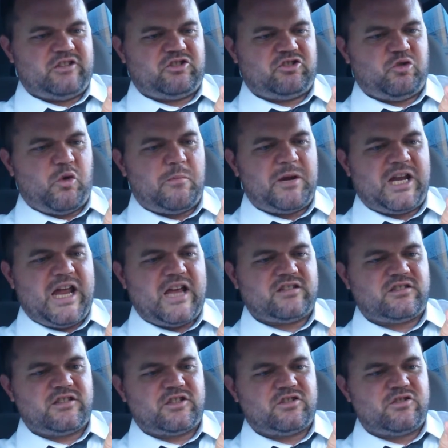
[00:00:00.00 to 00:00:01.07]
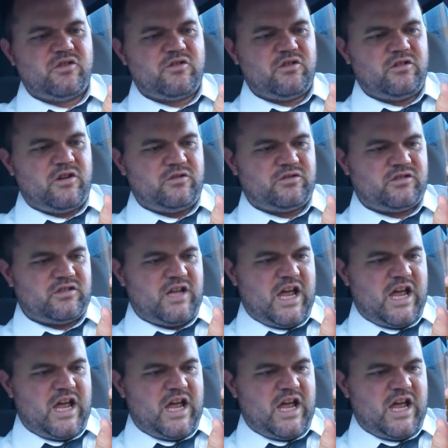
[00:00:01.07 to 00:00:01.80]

ascorbic acid, sucralose,